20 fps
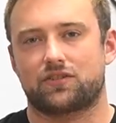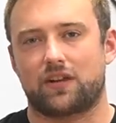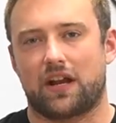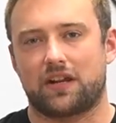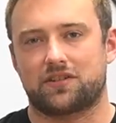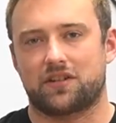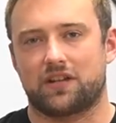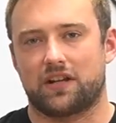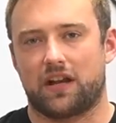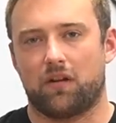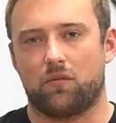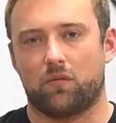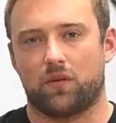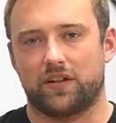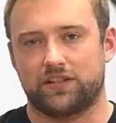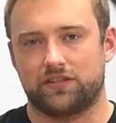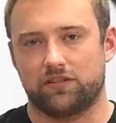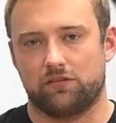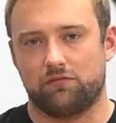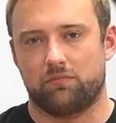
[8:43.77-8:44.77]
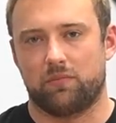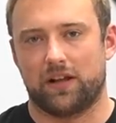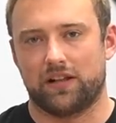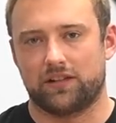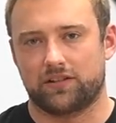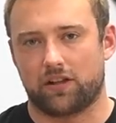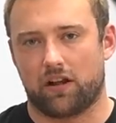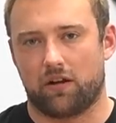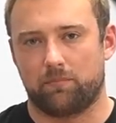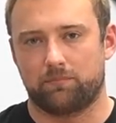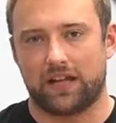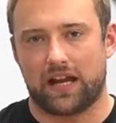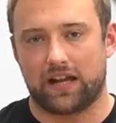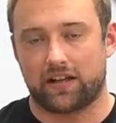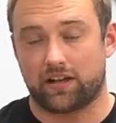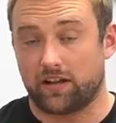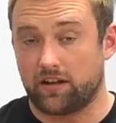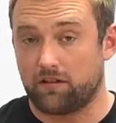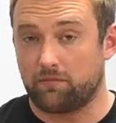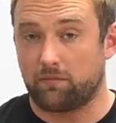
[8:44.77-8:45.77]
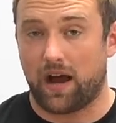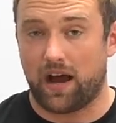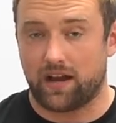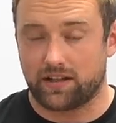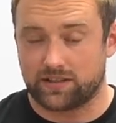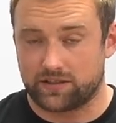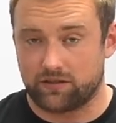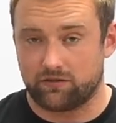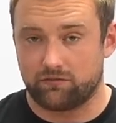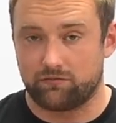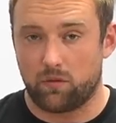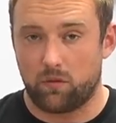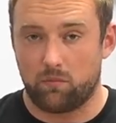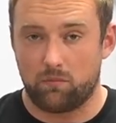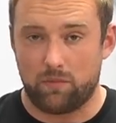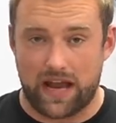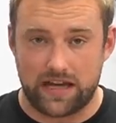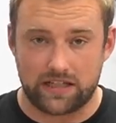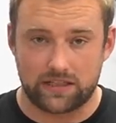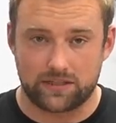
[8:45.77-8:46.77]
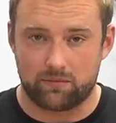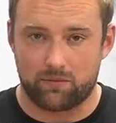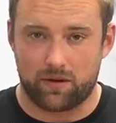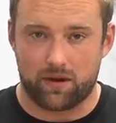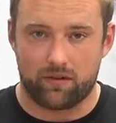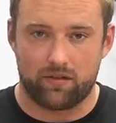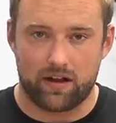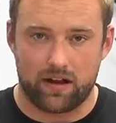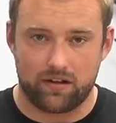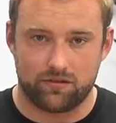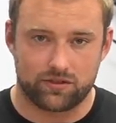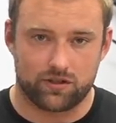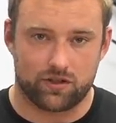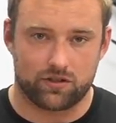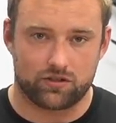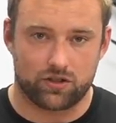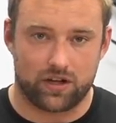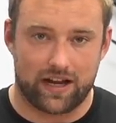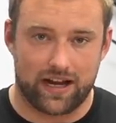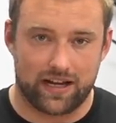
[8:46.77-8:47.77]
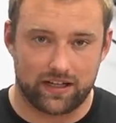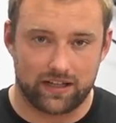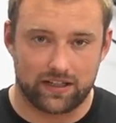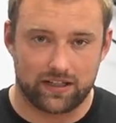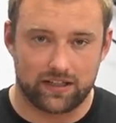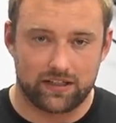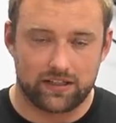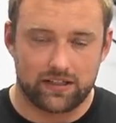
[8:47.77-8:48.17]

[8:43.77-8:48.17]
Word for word: stretching it out once you've built up that kind of positive momentum around your training